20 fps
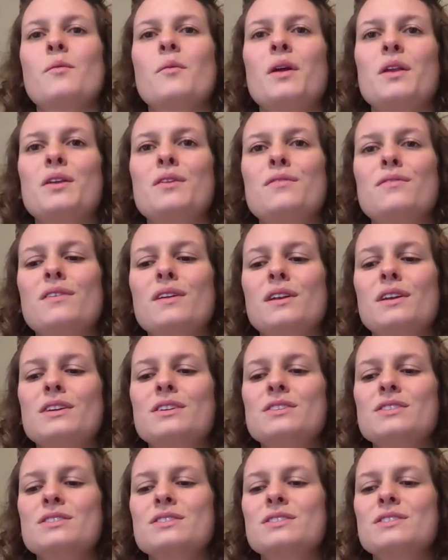When you
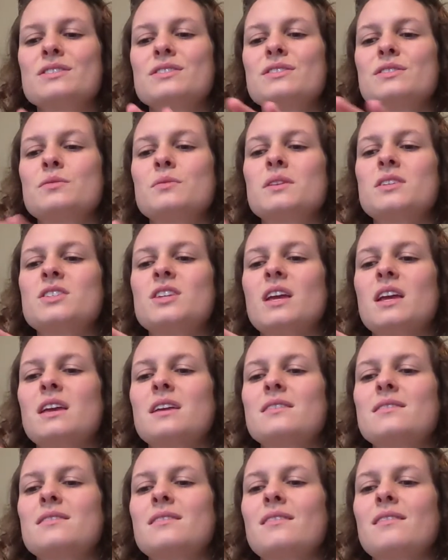finish, switch
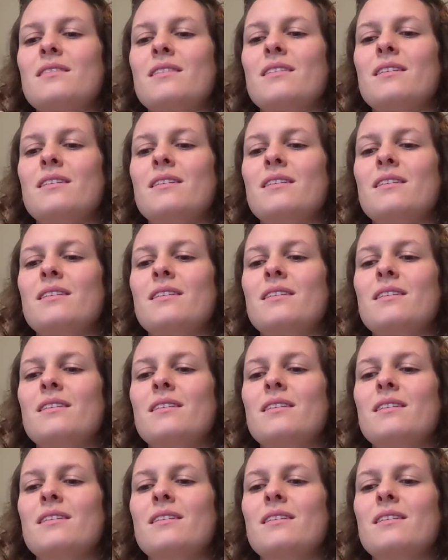hands.